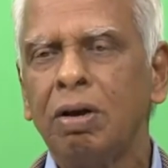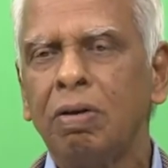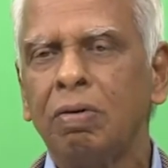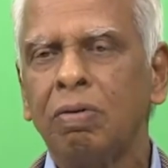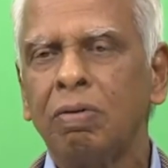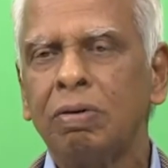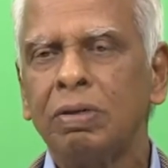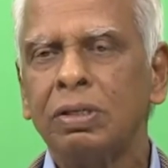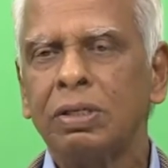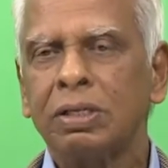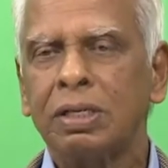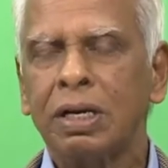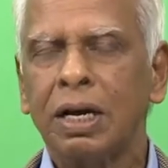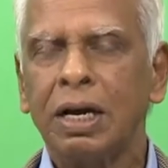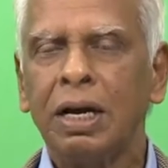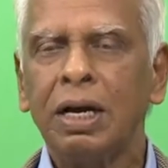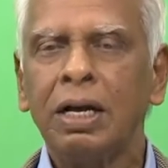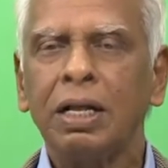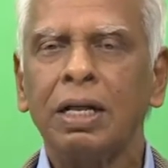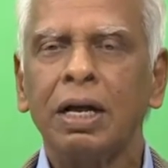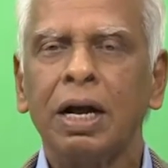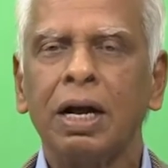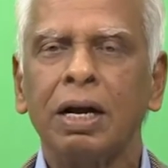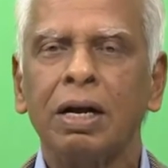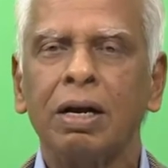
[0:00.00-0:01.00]
We say
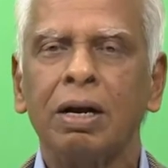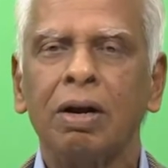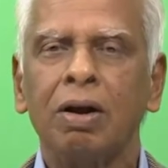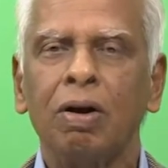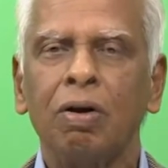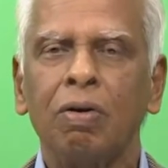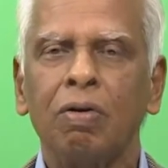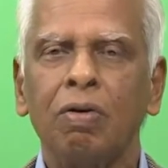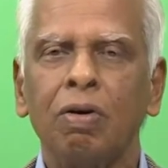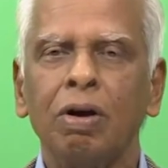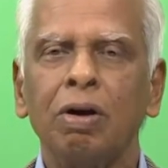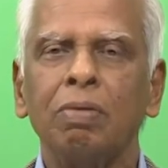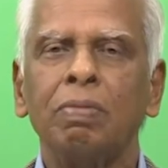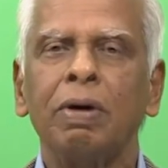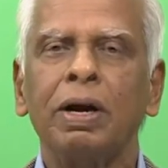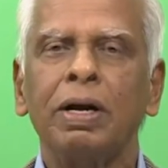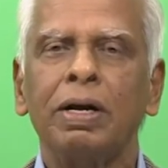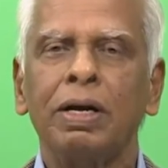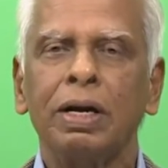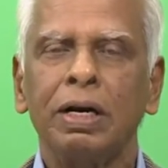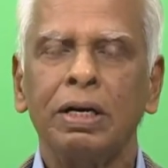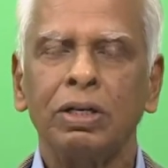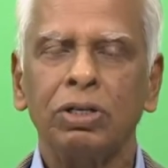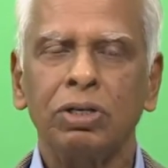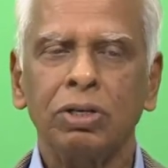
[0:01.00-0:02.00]
that going by
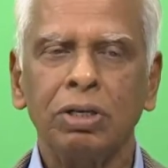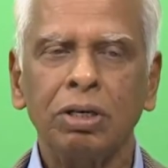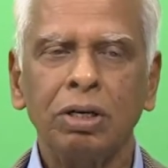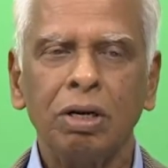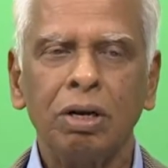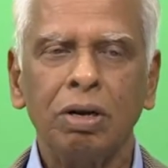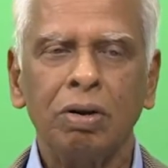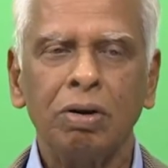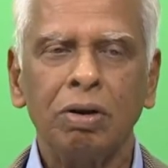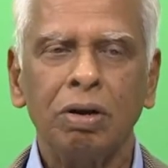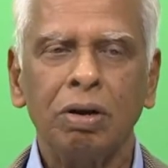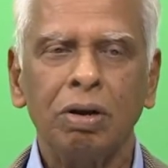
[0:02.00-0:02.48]
tradition,